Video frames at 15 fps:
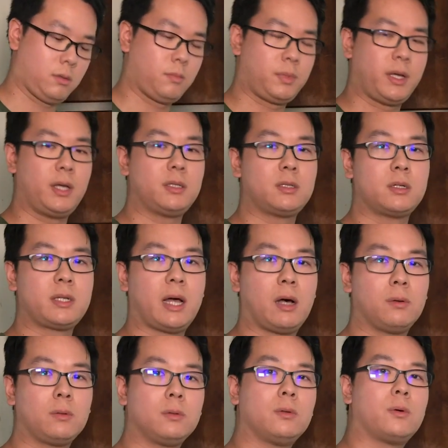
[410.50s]
Place the
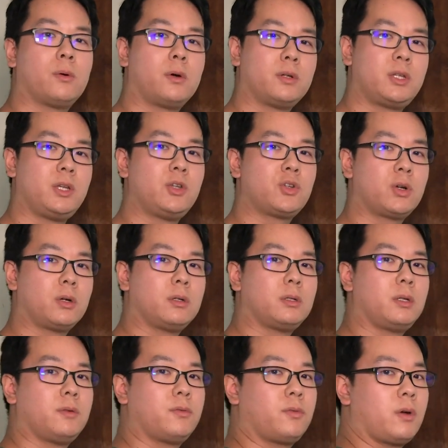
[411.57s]
towel or a t-shirt
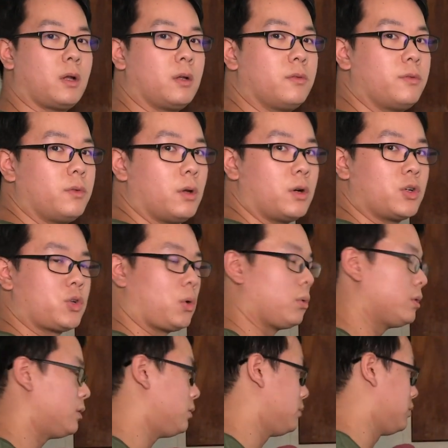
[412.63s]
in front of your
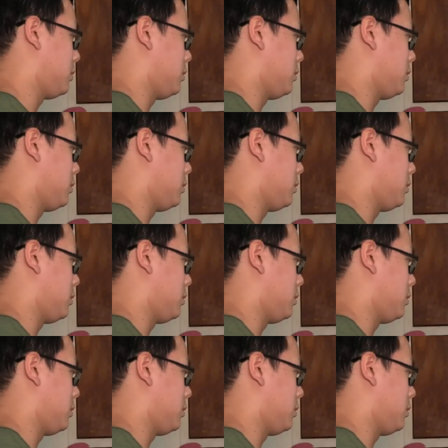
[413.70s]
shoulder.